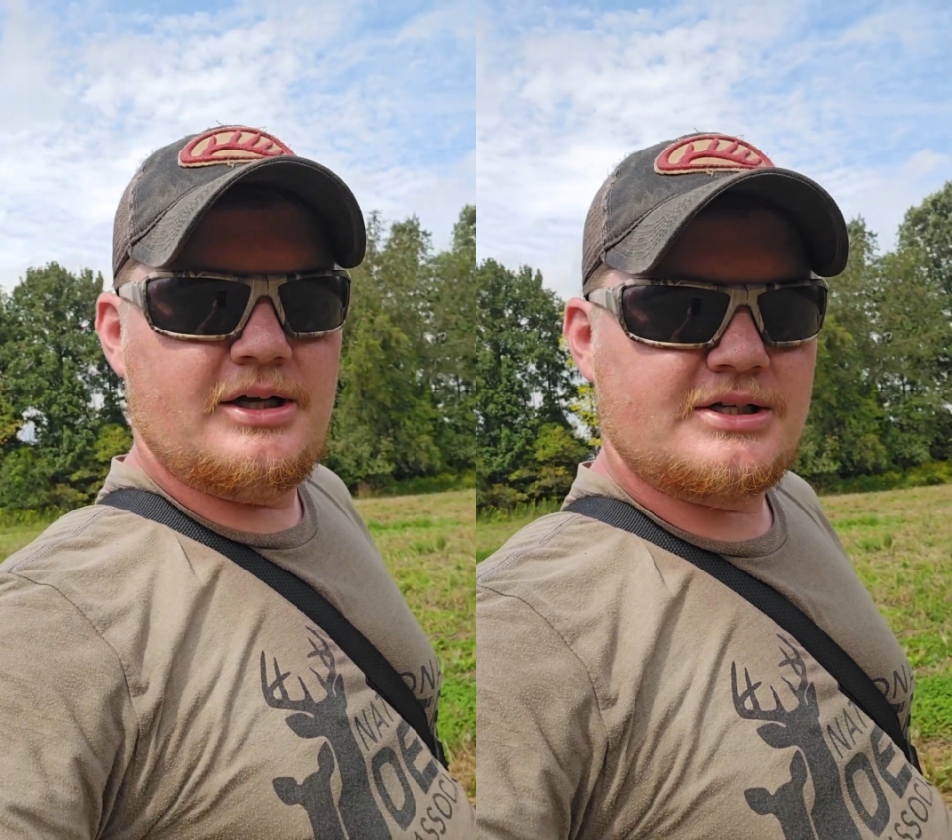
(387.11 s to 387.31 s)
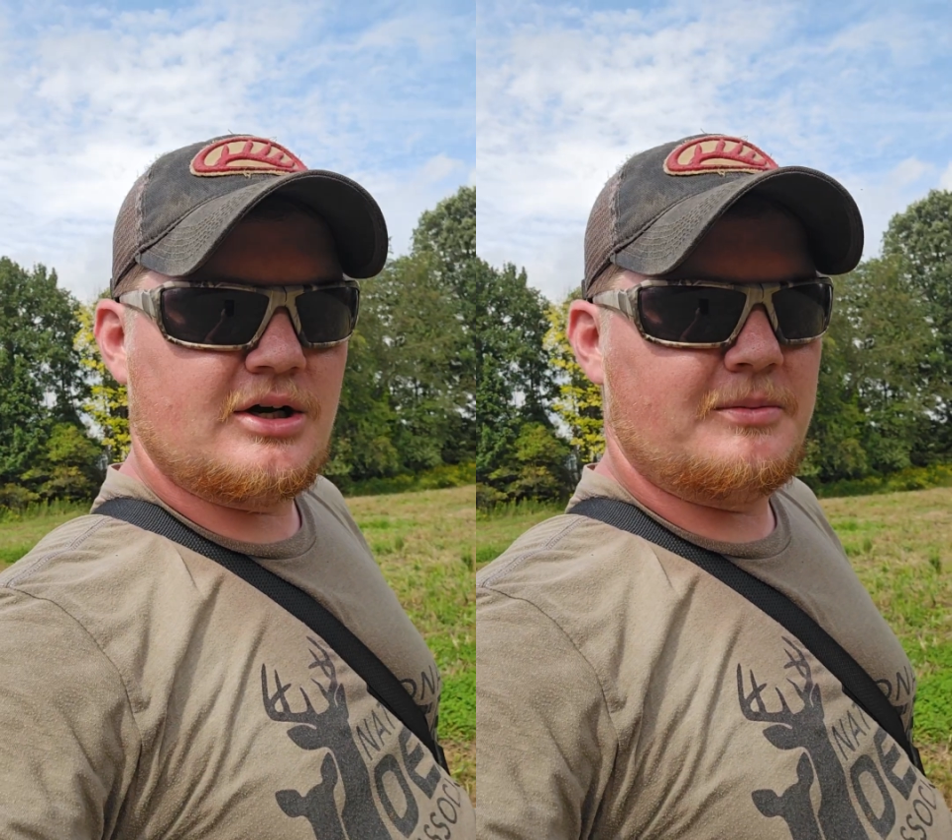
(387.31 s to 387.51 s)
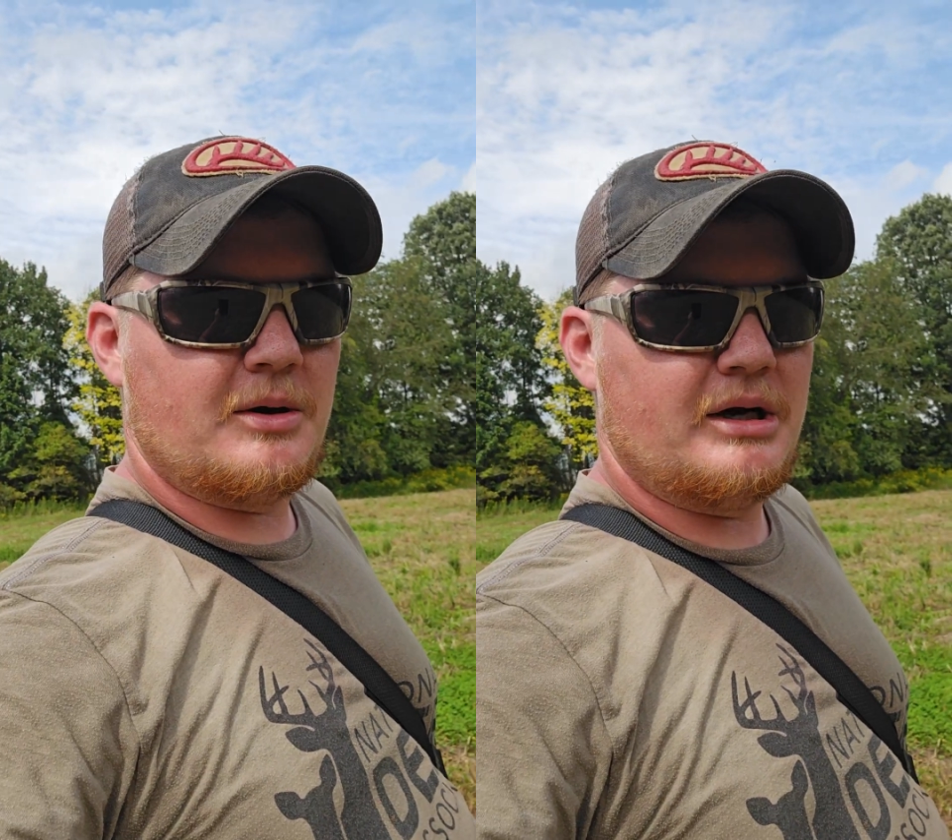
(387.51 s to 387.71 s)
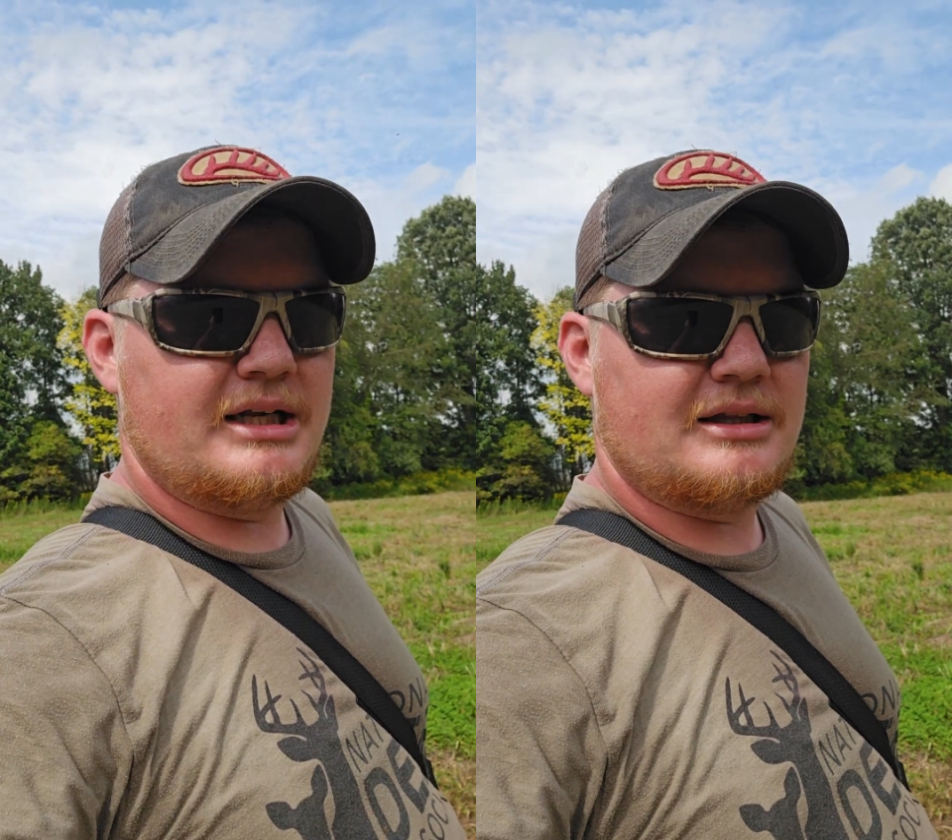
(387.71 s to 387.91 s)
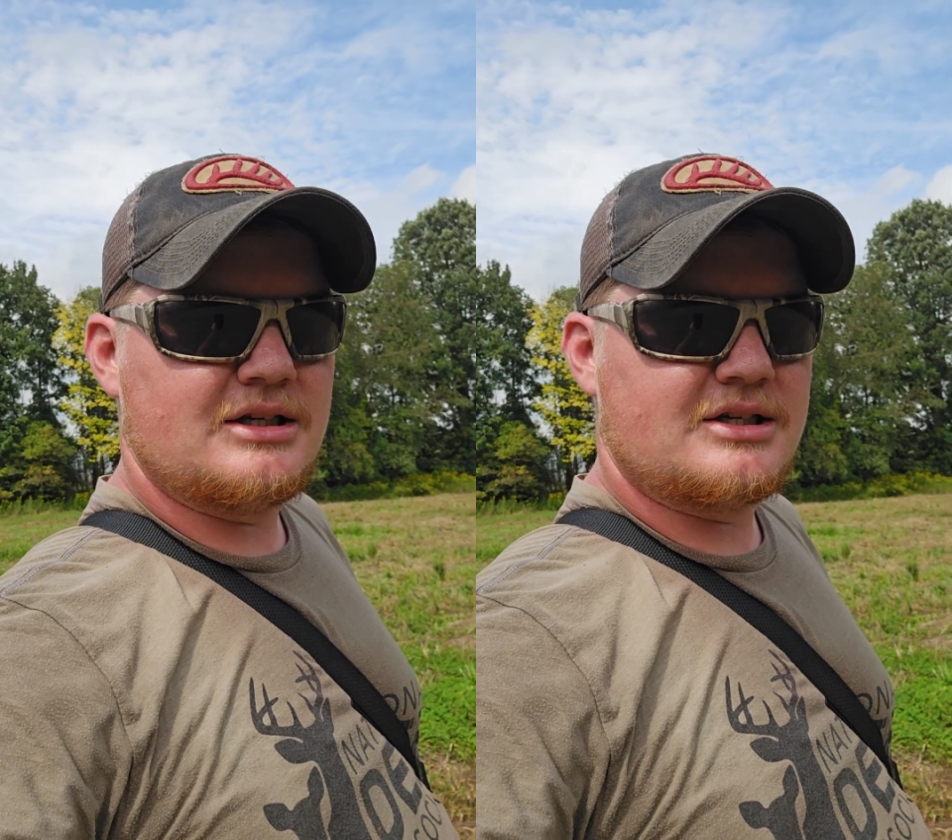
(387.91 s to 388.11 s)
So, but I want to
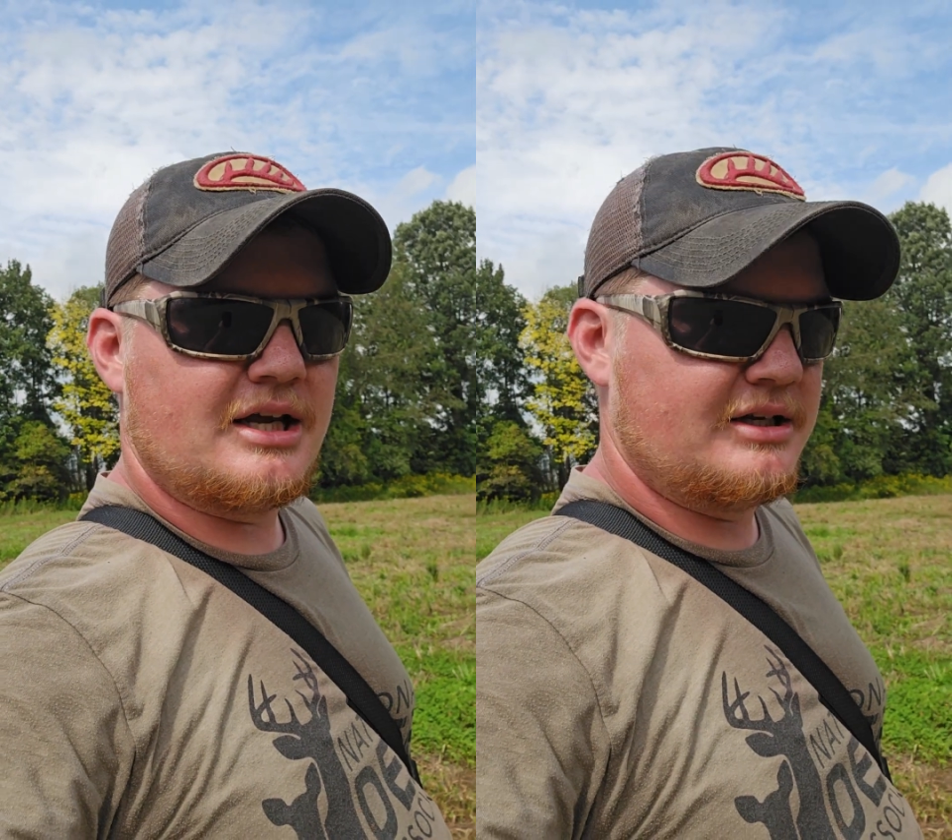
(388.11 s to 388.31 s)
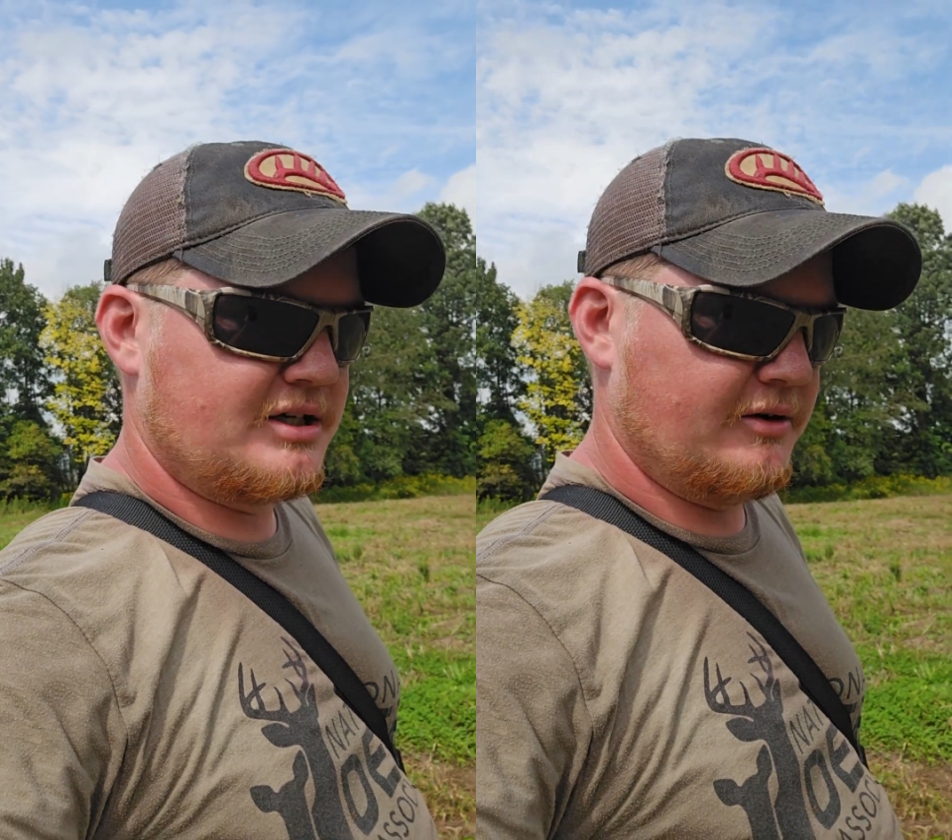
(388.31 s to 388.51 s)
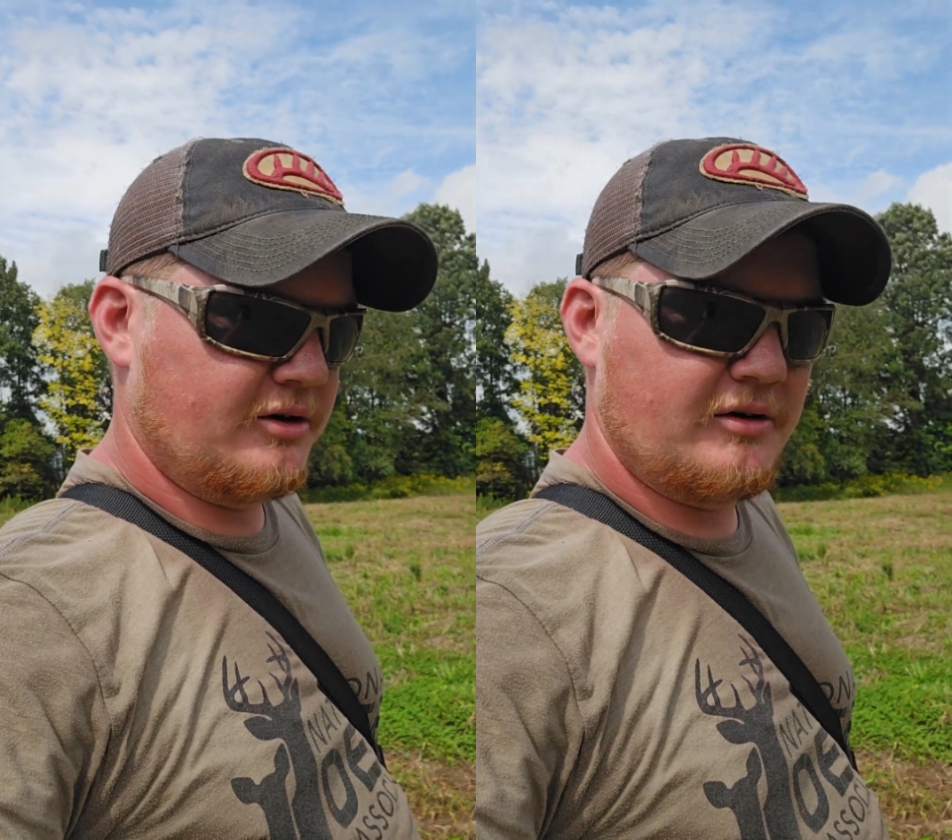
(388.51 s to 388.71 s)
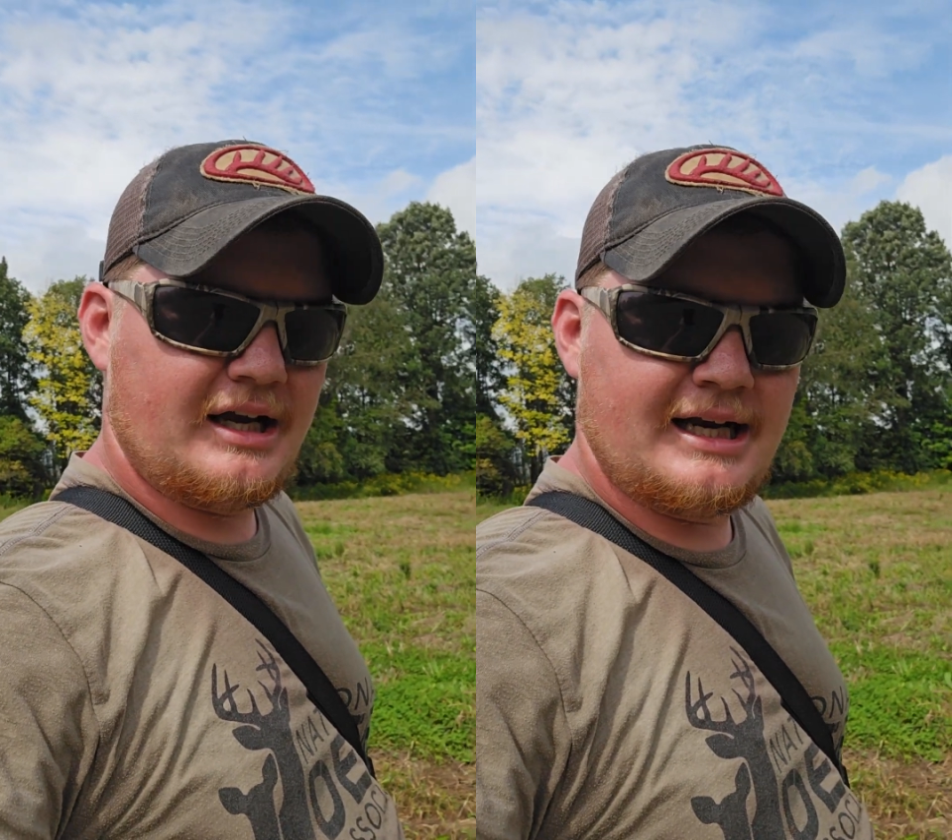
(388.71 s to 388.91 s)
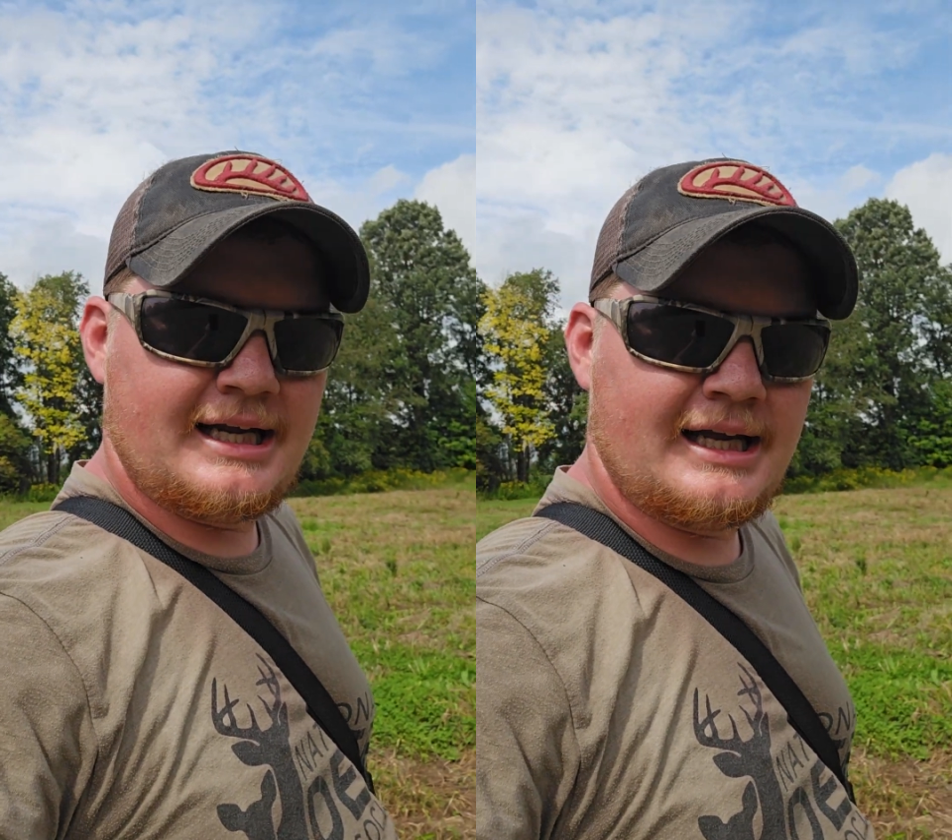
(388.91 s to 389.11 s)
get this cereal
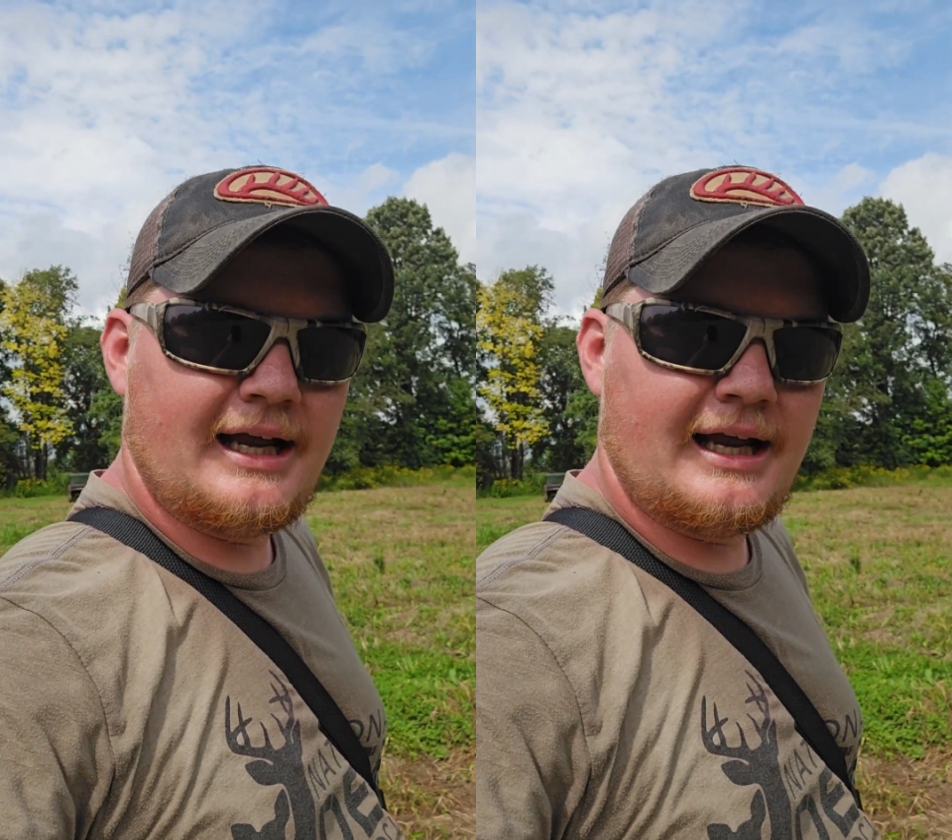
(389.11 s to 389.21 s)
grain